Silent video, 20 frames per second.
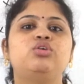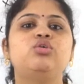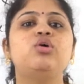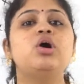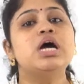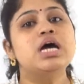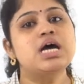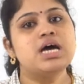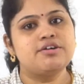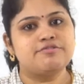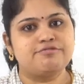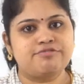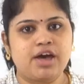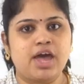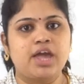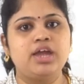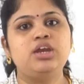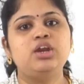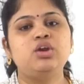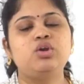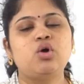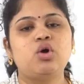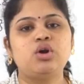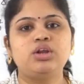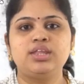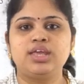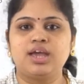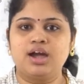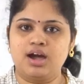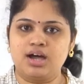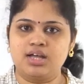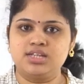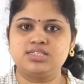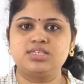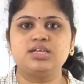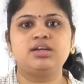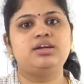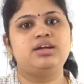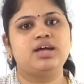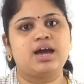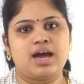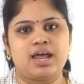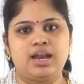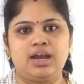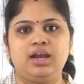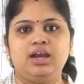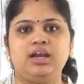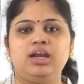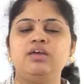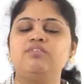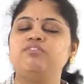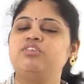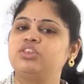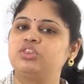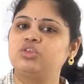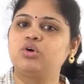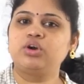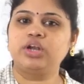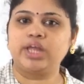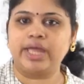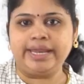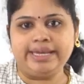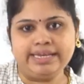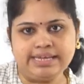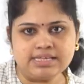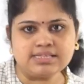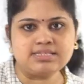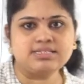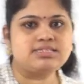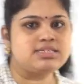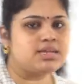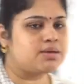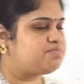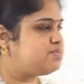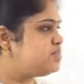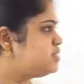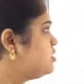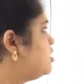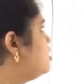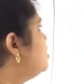to find it out the answer directly without any steps.